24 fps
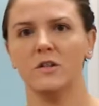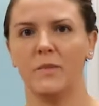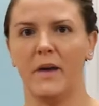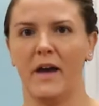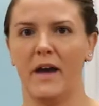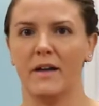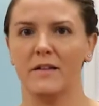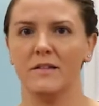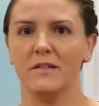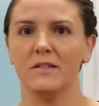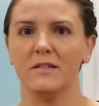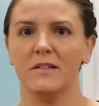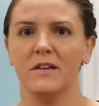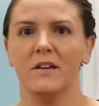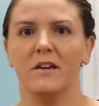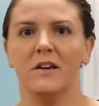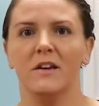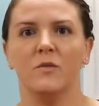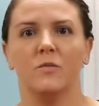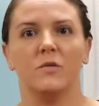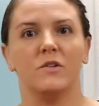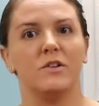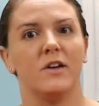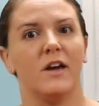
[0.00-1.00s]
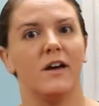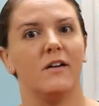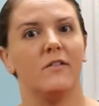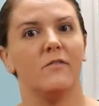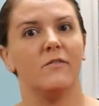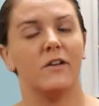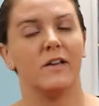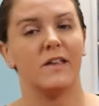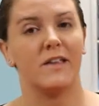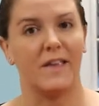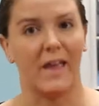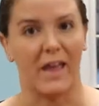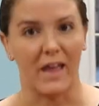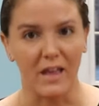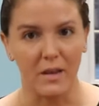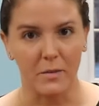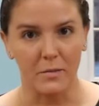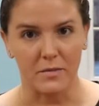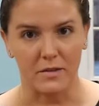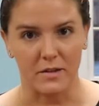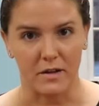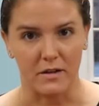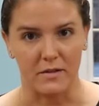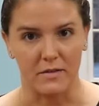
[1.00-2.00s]
pads, which have
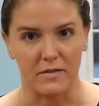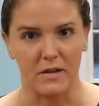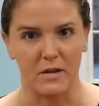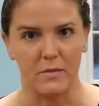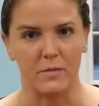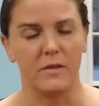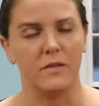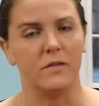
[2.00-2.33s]
games on them,